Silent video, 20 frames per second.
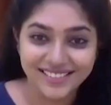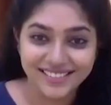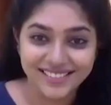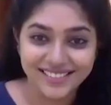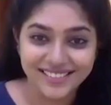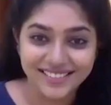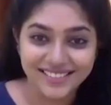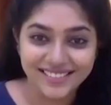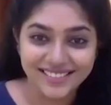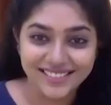
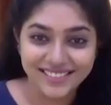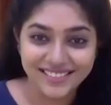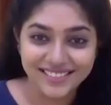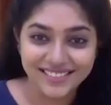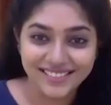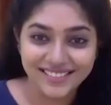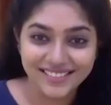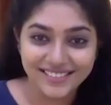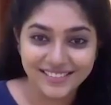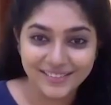
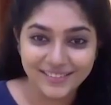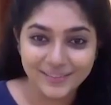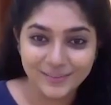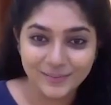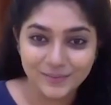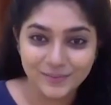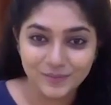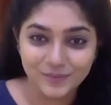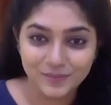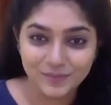
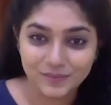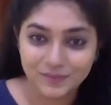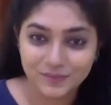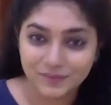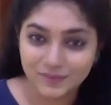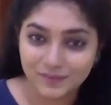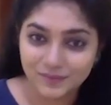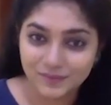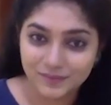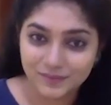
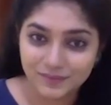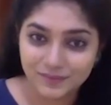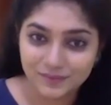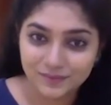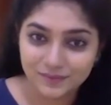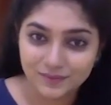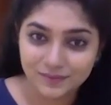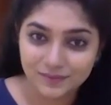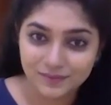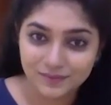
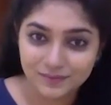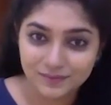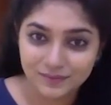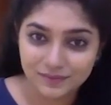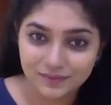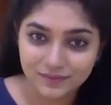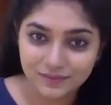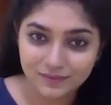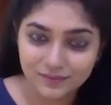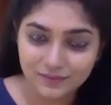
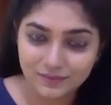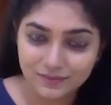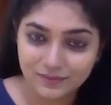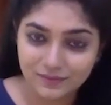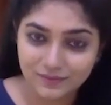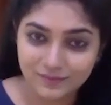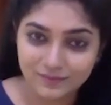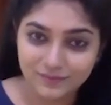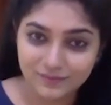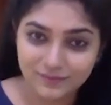
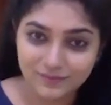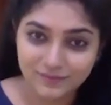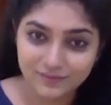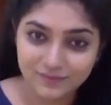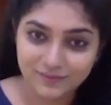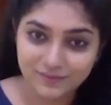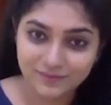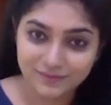This person isn't speaking.